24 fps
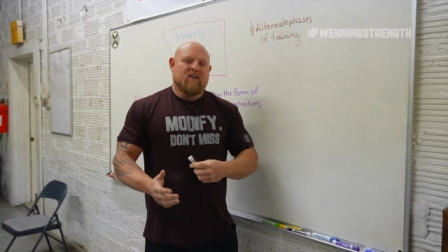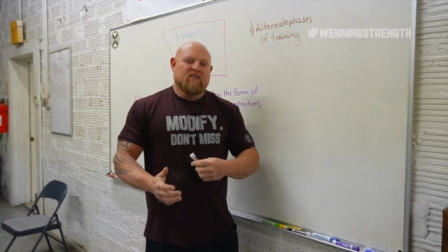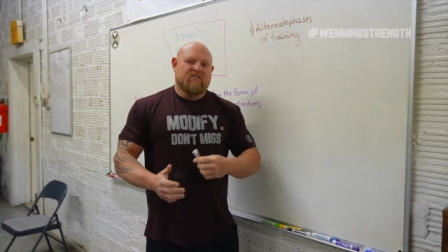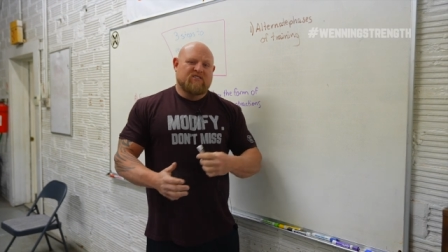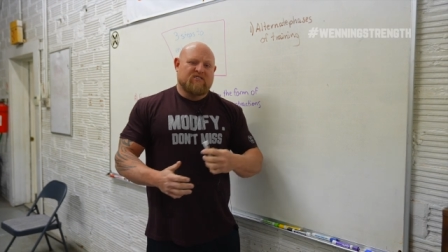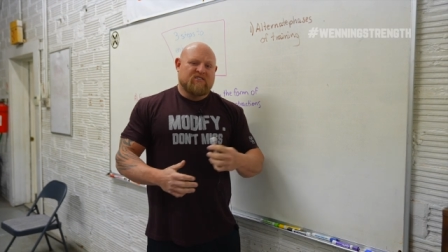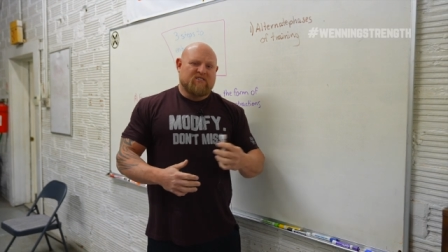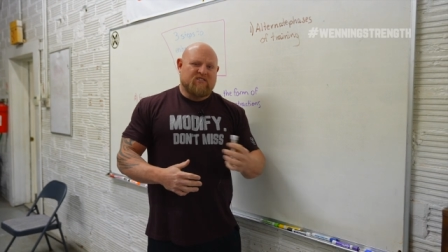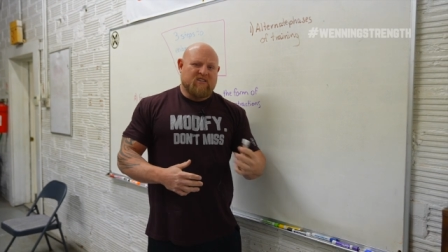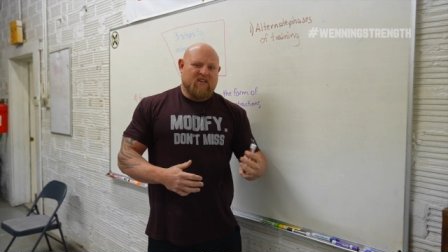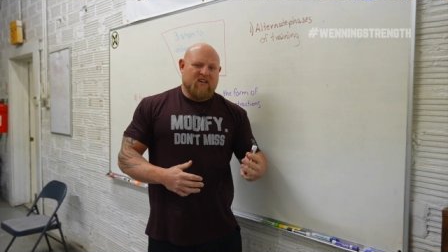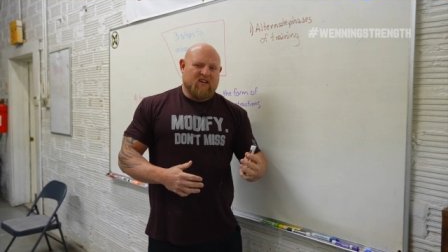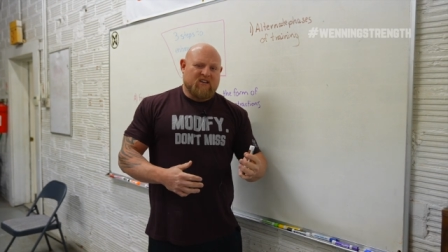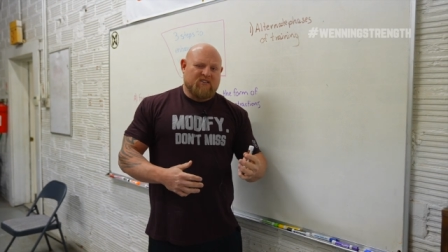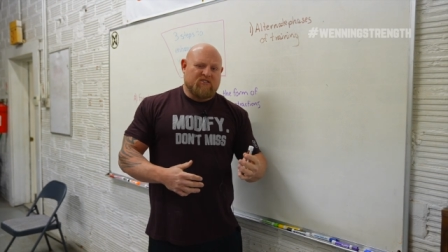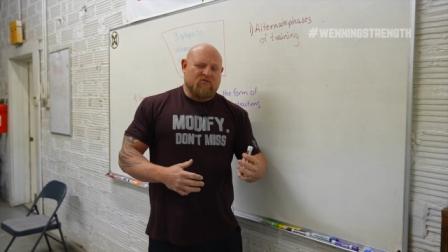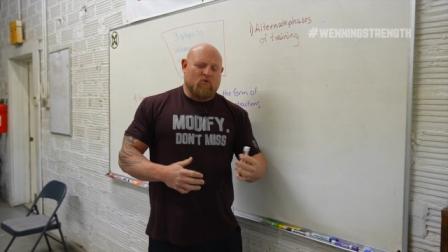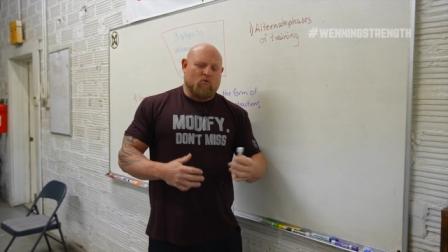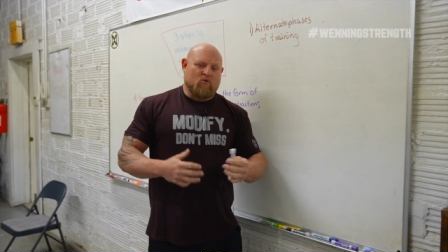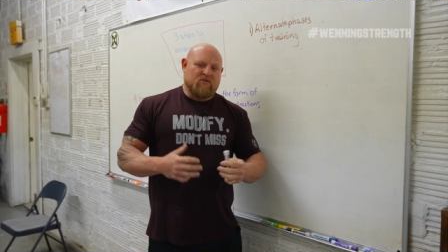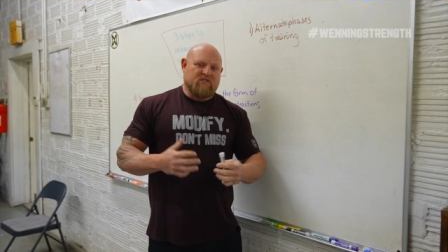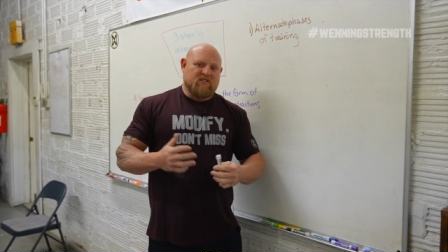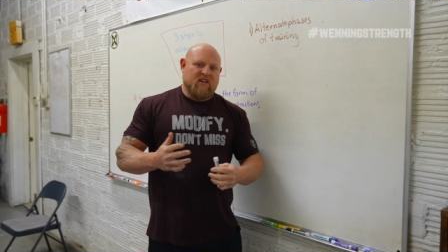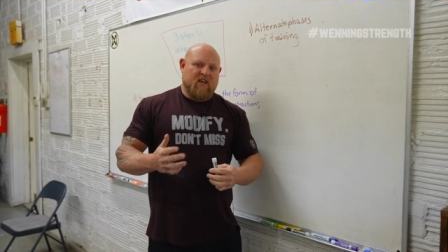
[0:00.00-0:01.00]
six,
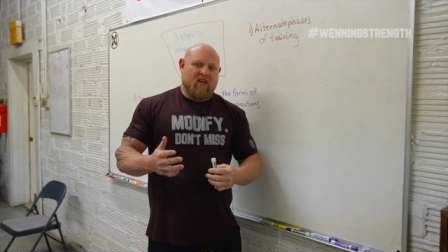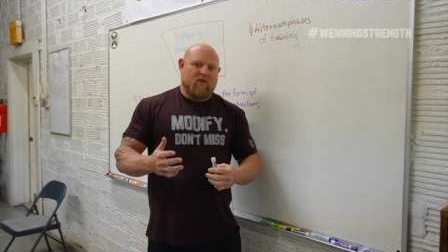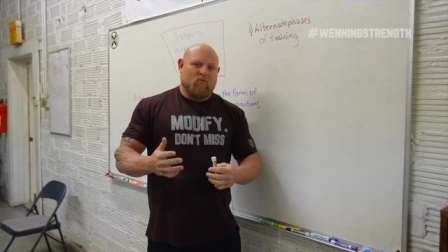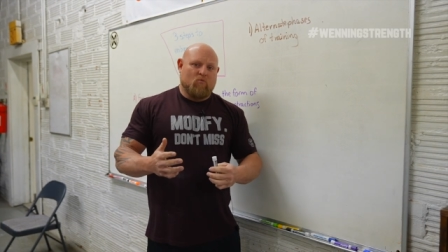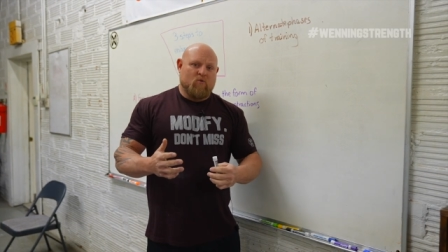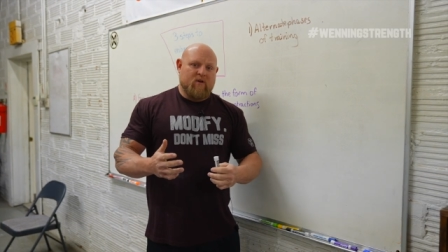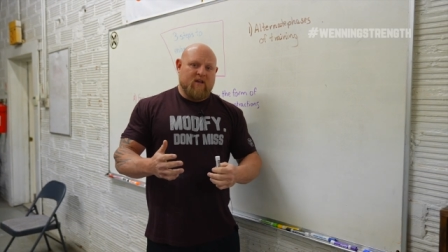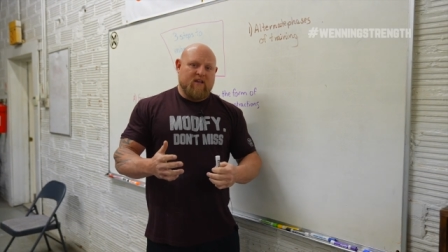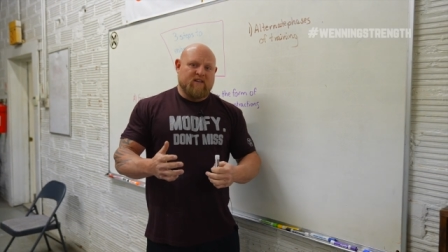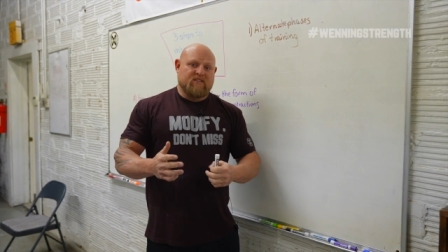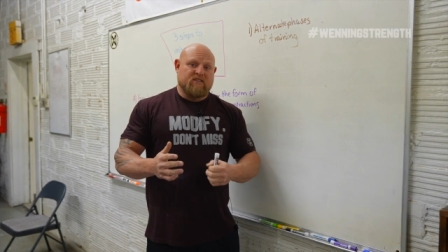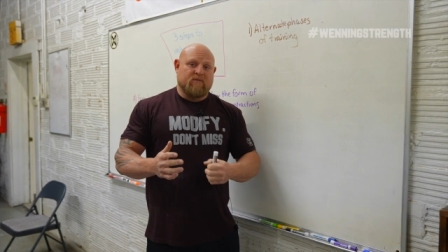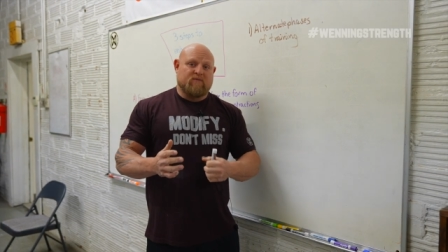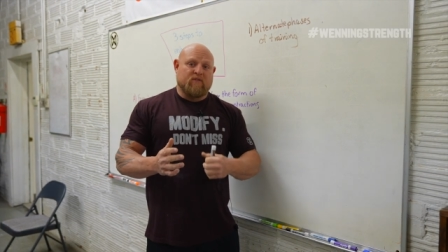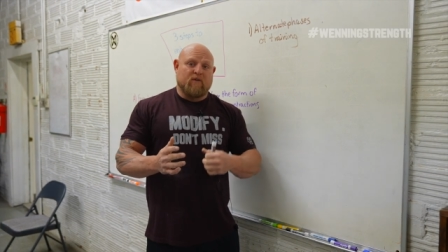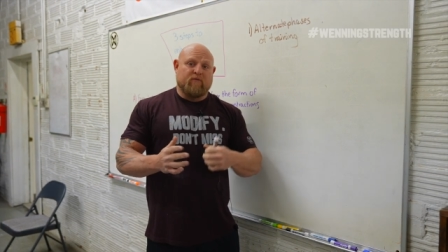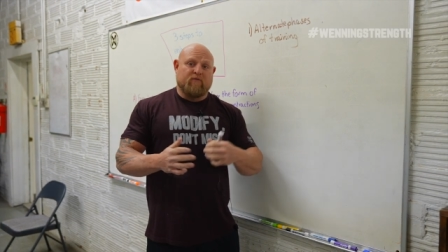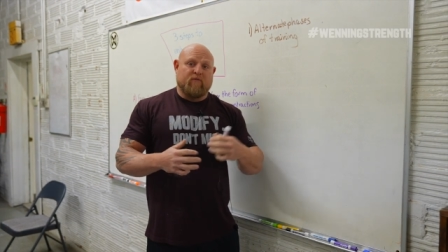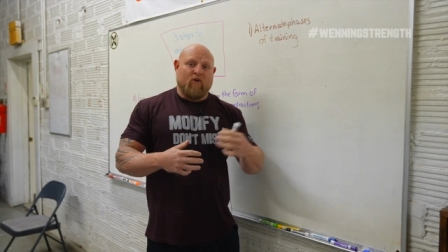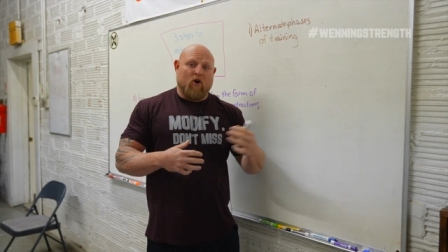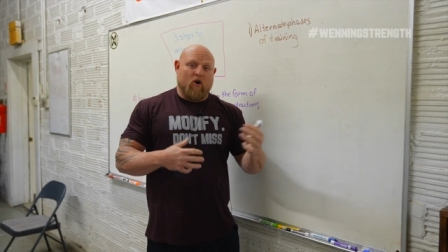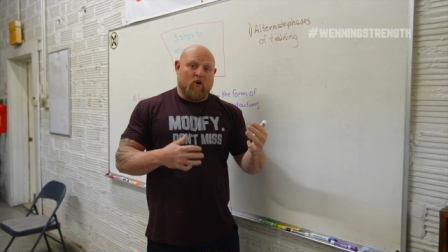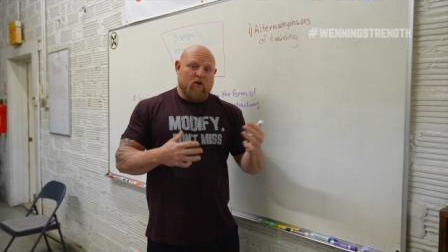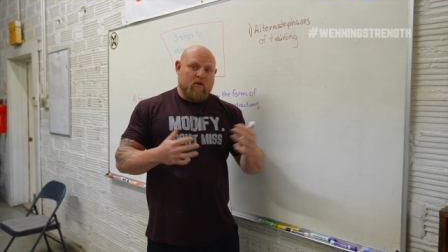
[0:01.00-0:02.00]
or ten weeks, if the
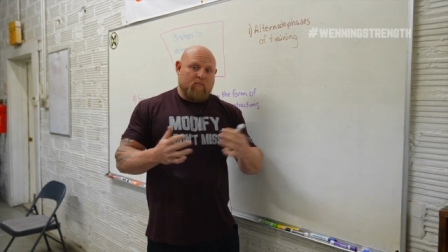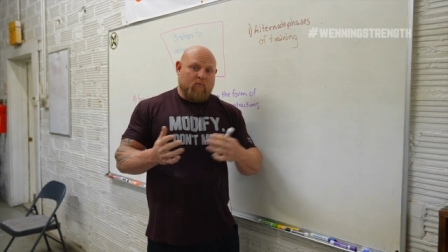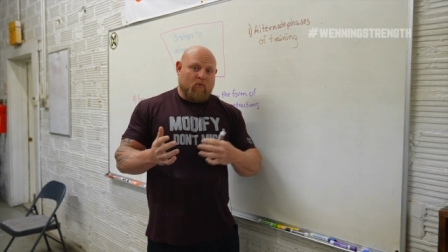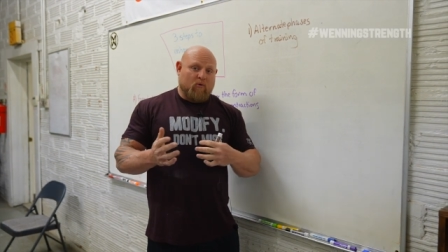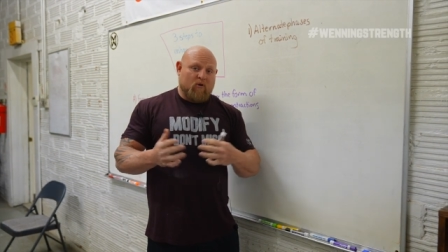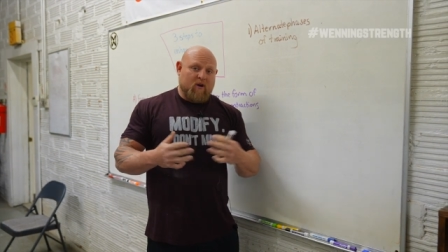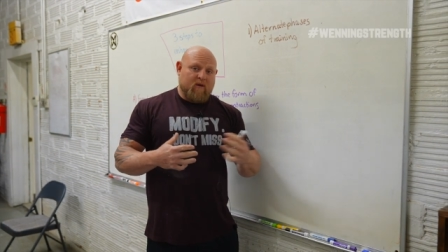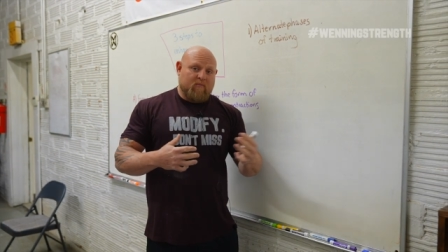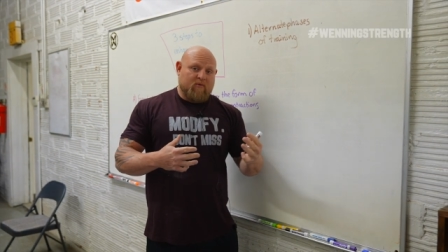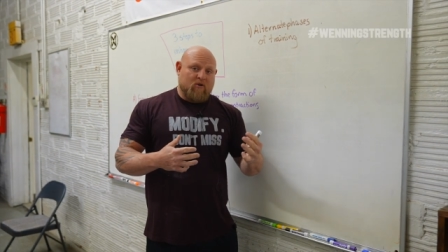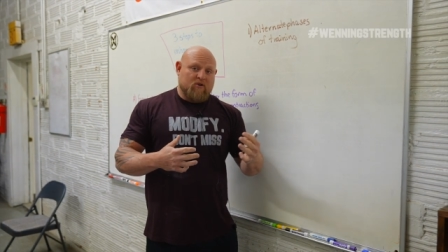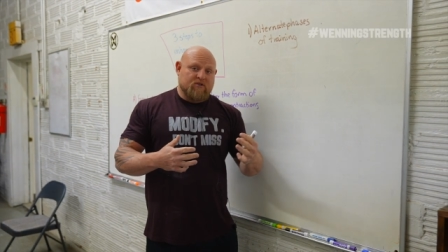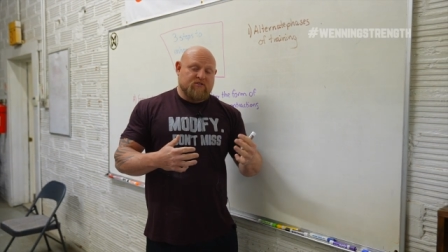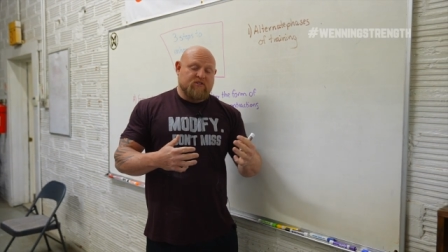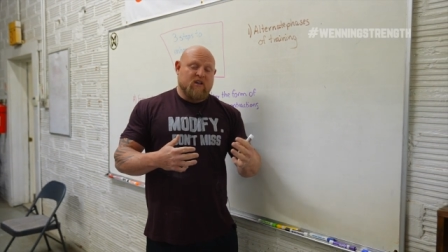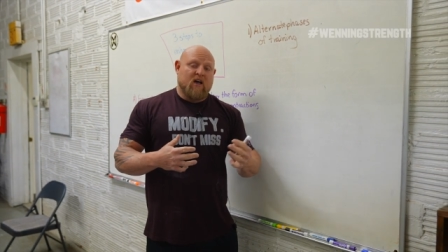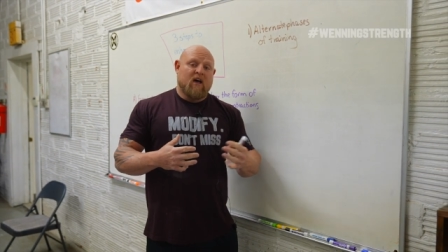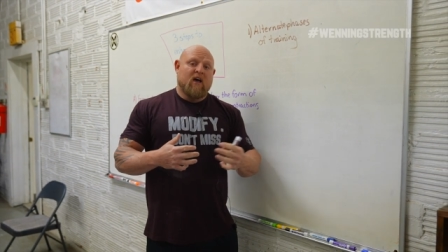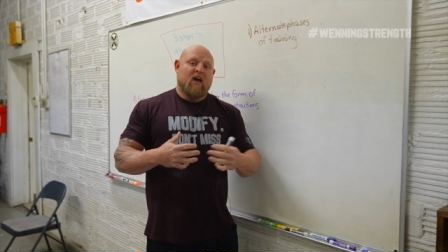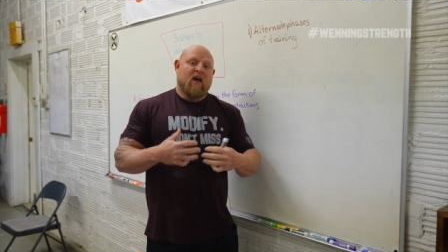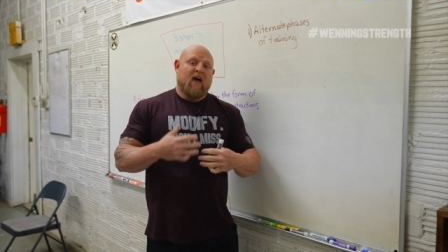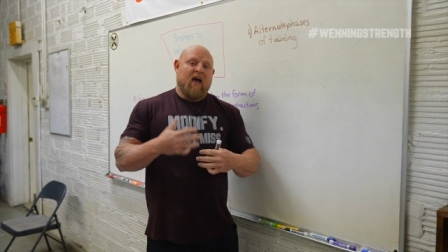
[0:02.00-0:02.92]
volume parameters